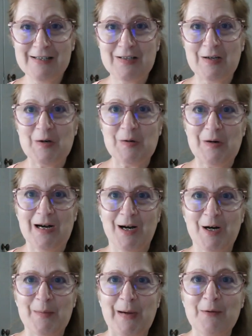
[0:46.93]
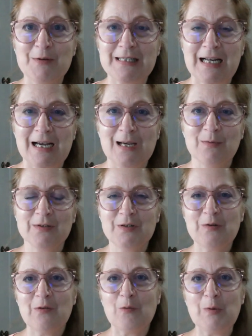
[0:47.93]
so um, I was not able
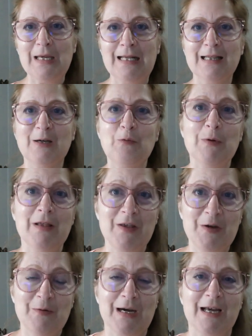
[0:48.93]
to do the weekly with you.